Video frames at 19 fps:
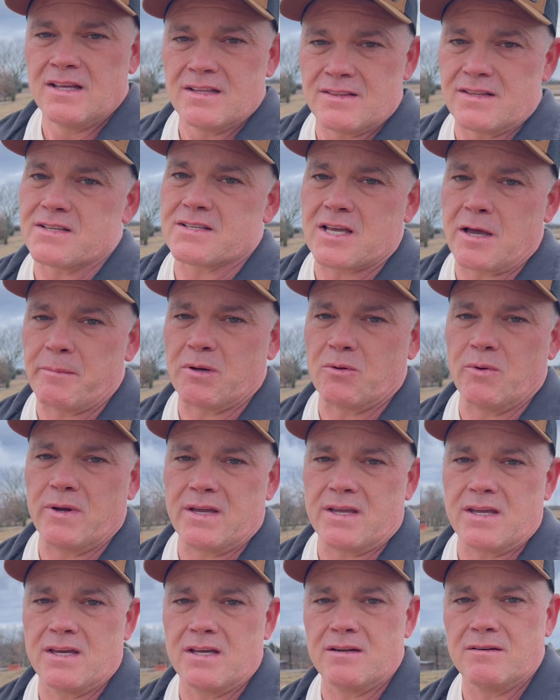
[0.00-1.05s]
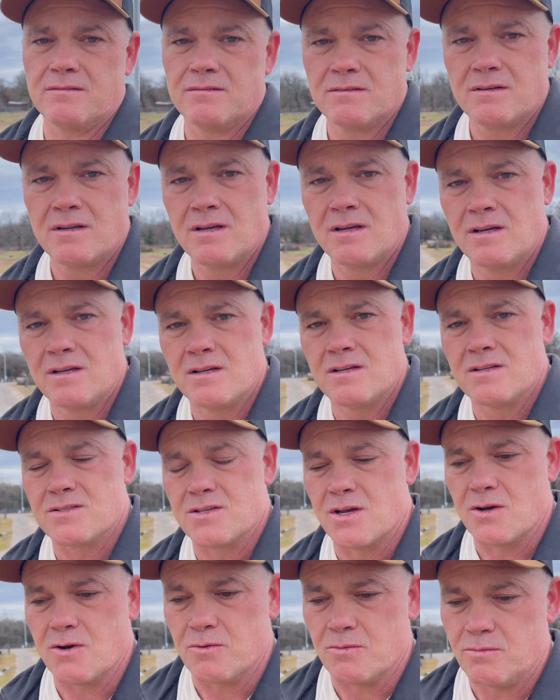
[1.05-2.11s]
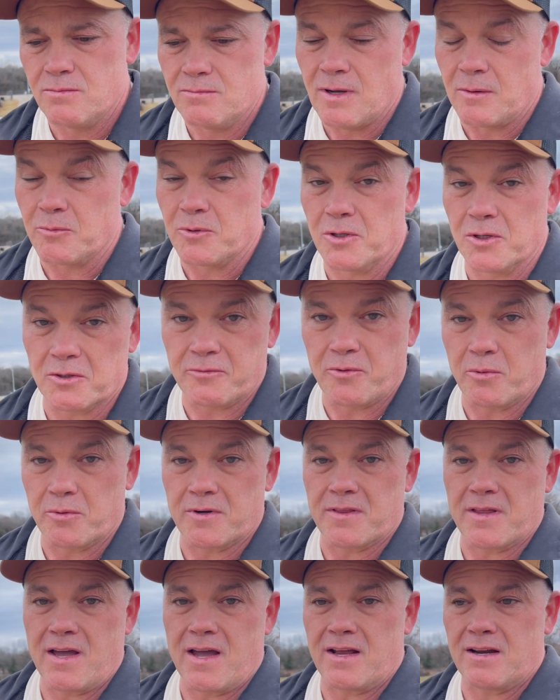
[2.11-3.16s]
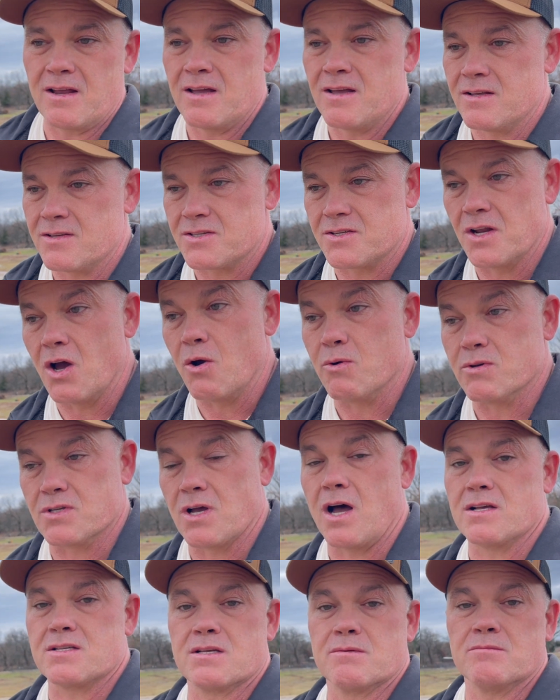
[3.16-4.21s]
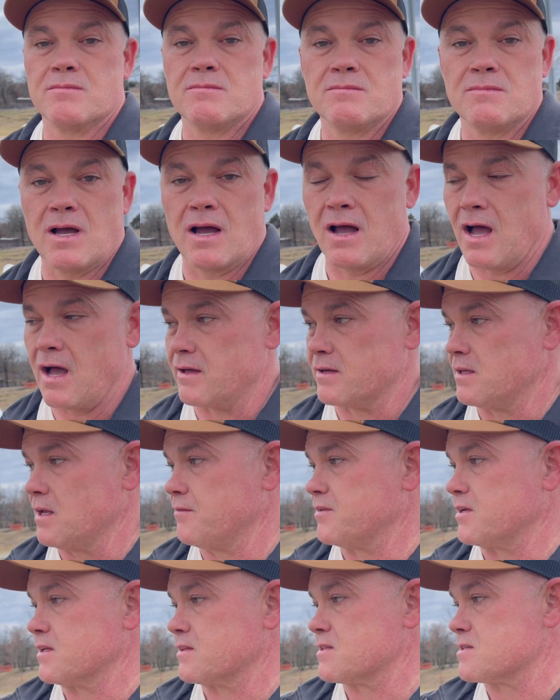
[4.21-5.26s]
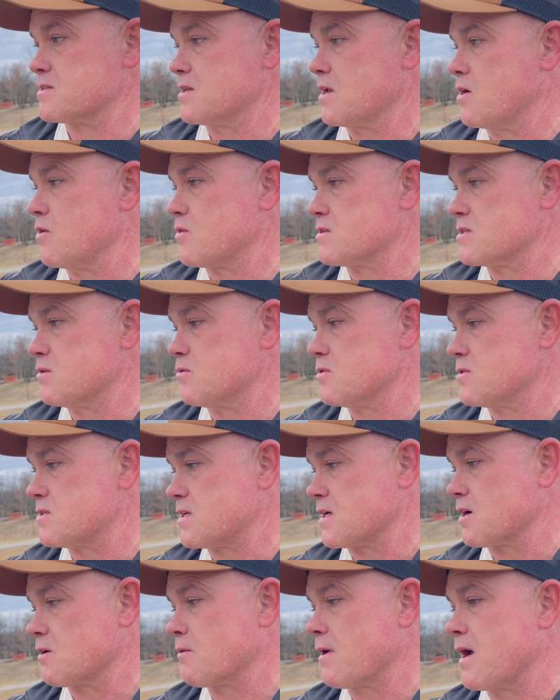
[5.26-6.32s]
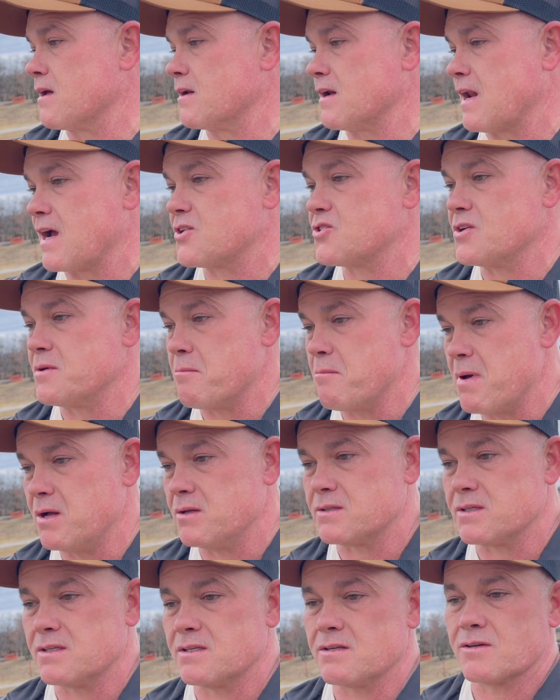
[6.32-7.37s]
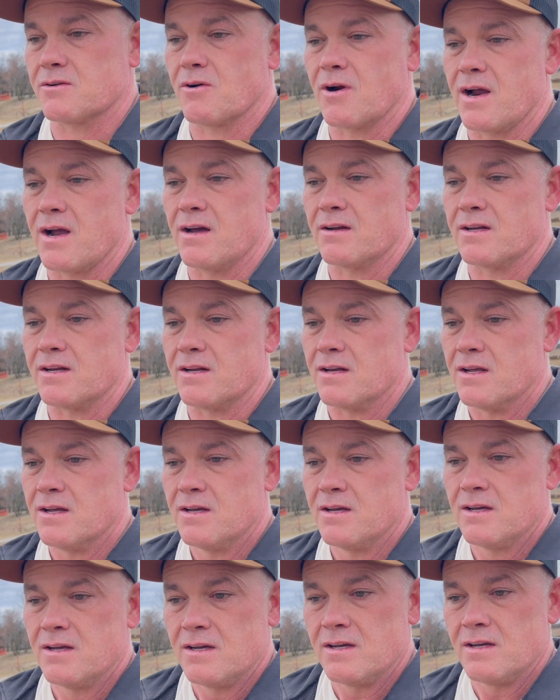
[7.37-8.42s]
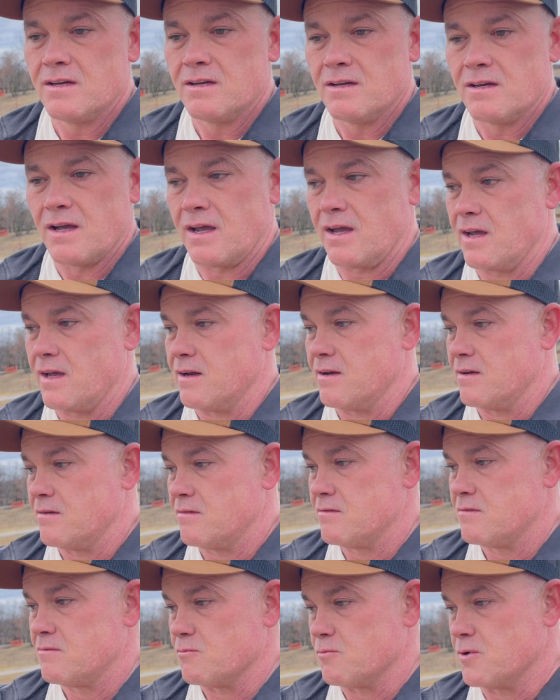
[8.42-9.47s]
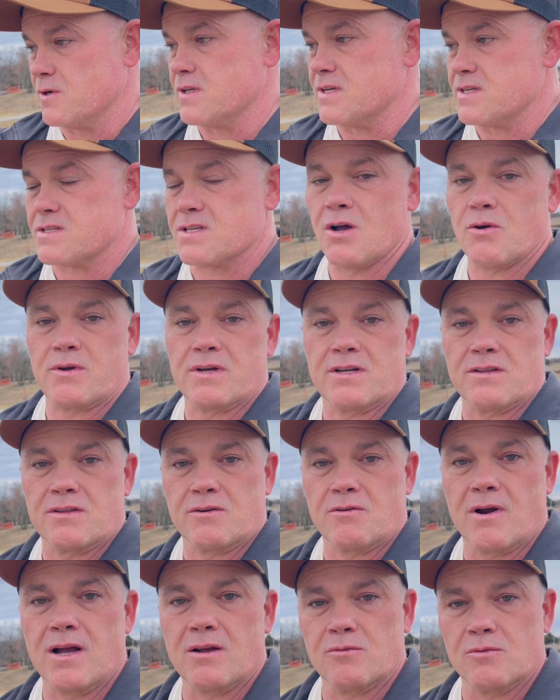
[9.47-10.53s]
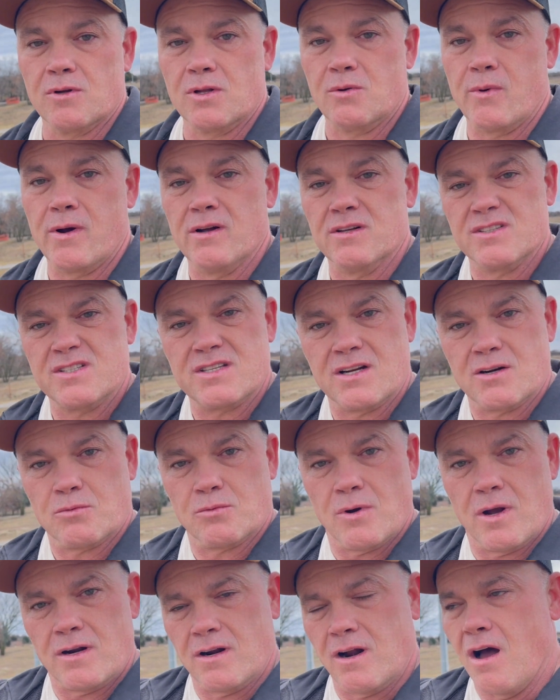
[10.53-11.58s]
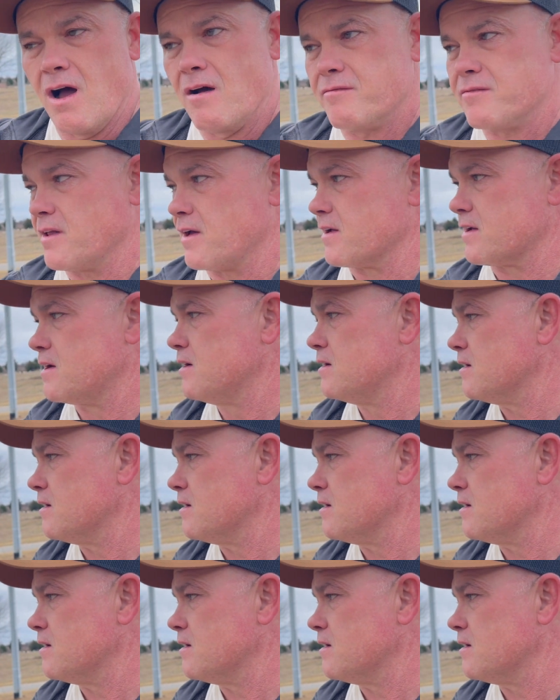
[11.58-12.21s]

this coming weekend. So I'm gonna look forward to that. Snow is awesome. I'd love to get the snow because it will stick around and actually melt into the ground and really soak into the ground really well instead of running off like